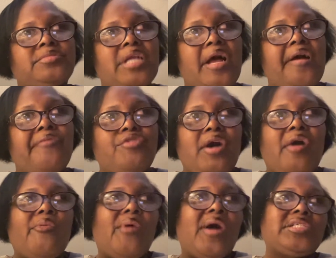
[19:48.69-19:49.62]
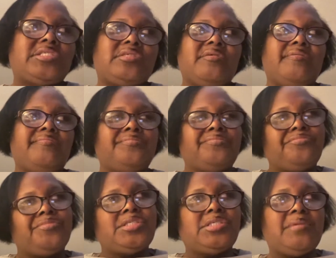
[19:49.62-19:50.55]
I've, I watch them
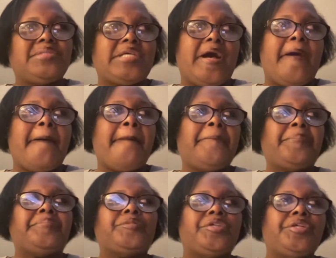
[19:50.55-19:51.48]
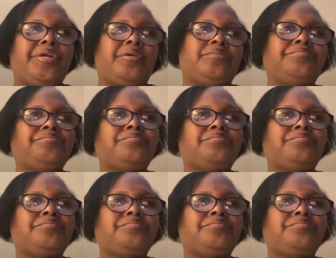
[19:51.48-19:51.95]
sometime, you know.